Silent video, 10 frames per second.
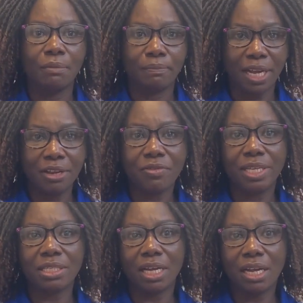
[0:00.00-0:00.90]

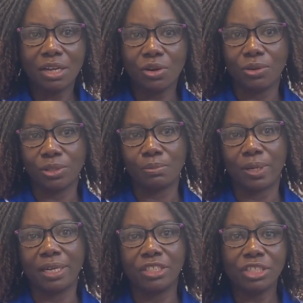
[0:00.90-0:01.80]
Migraines are caused
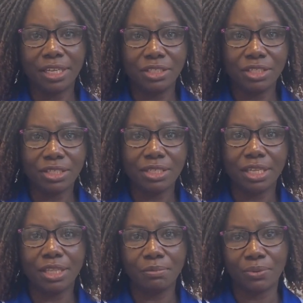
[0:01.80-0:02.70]
by changes in
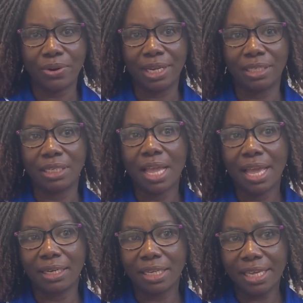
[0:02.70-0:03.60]
the brain
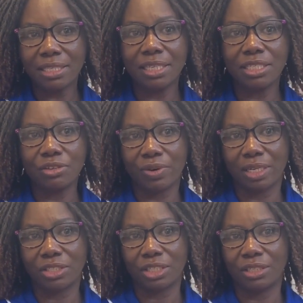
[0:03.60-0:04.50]
and its
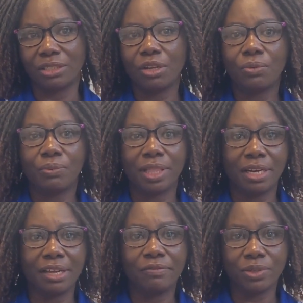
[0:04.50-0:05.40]
interaction with the
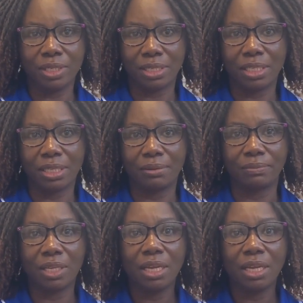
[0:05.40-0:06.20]
nervous system.